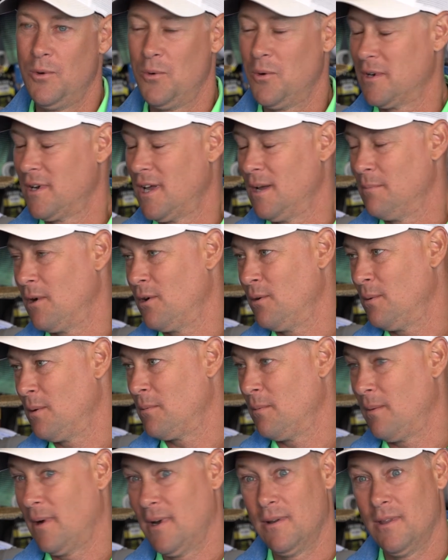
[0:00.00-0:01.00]
one game I
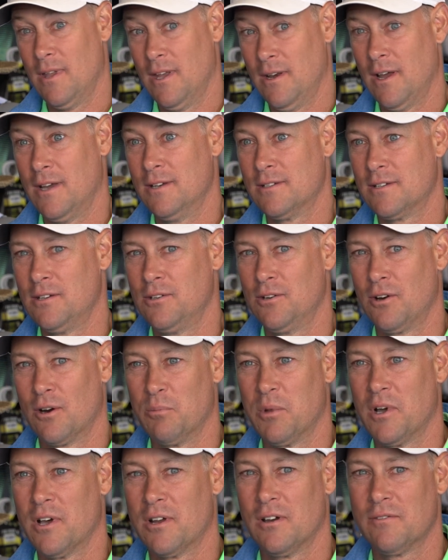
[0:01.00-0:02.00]
remember my, the
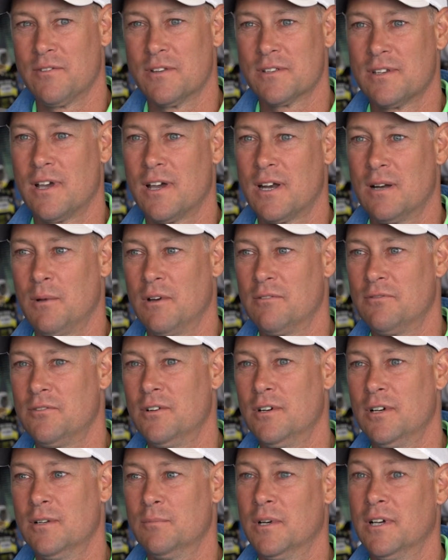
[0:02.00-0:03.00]
19-yard punt off the side of my
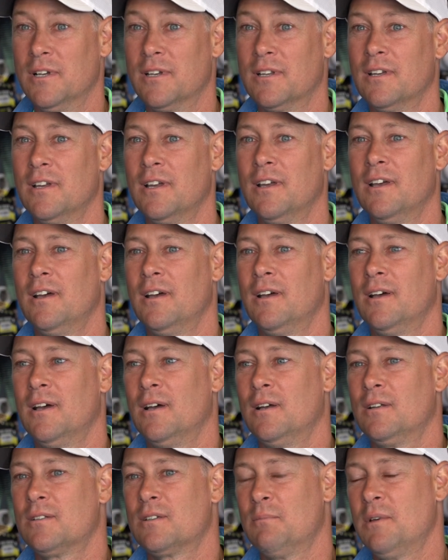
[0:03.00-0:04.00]
foot, but
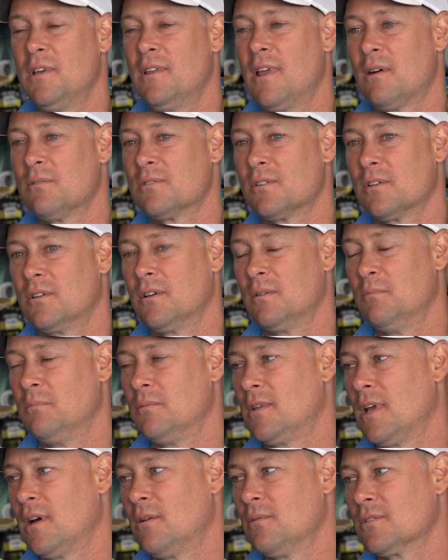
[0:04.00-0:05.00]
to me that was a good
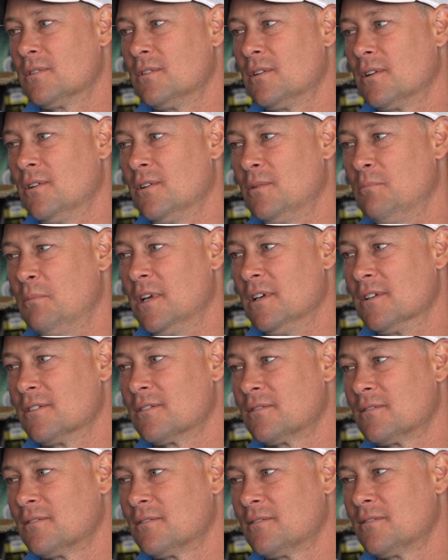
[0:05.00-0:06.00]
that was the good
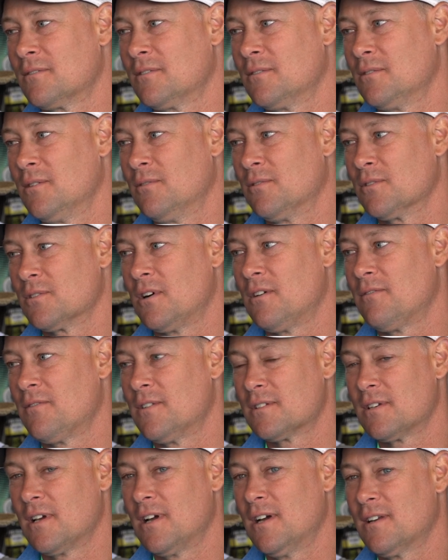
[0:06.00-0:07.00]
miss. If it was off
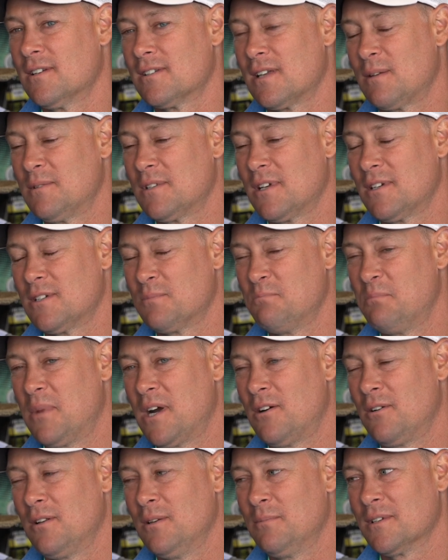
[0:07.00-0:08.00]
the side, because that means I just
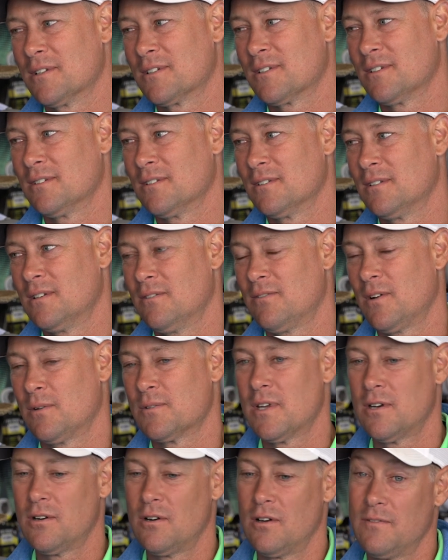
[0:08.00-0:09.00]
barely missed it. If I
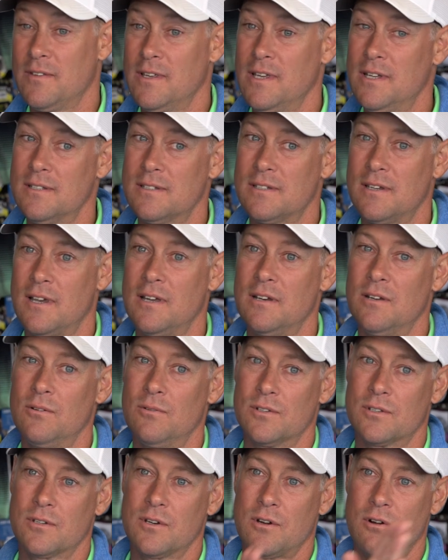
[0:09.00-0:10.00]
was hitting it off the inside and it
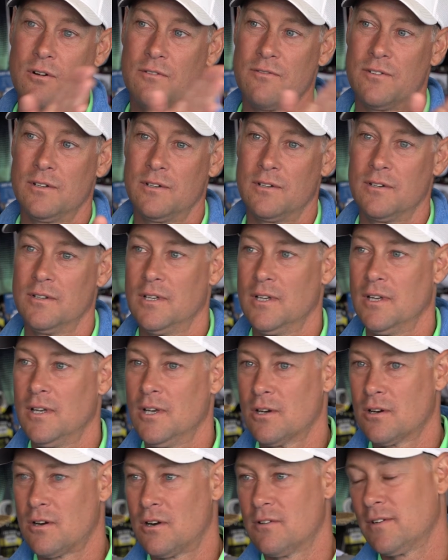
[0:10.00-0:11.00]
was curving,
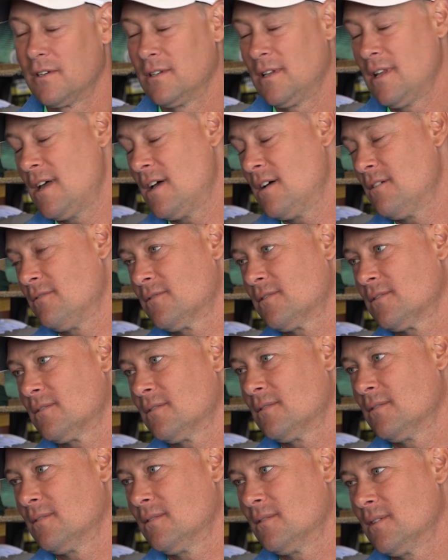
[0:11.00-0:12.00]
curving left,
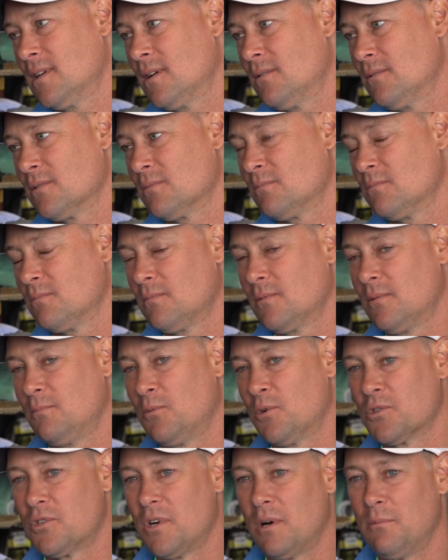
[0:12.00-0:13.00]
that was
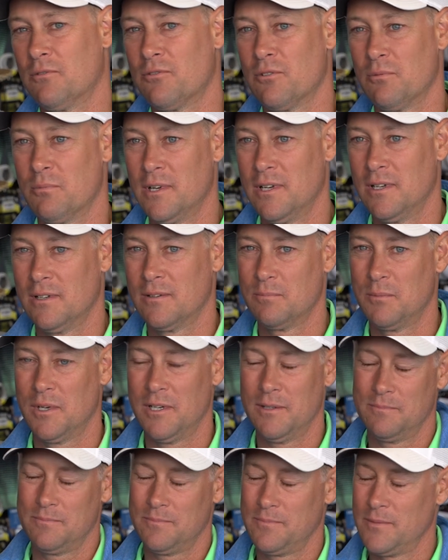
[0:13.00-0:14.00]
more trouble for me.
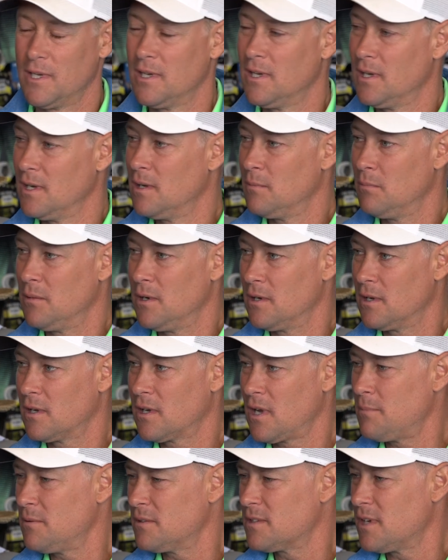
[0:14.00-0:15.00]
But, but a
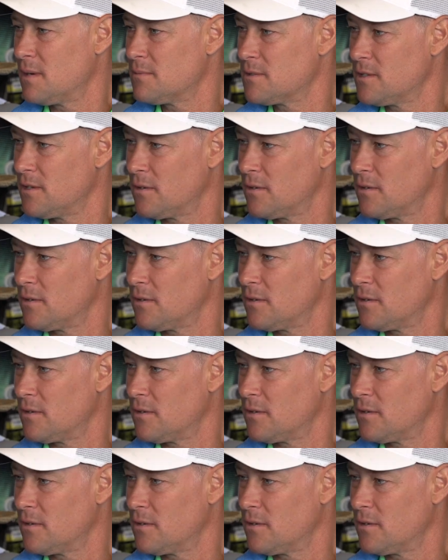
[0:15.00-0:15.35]
couple times, you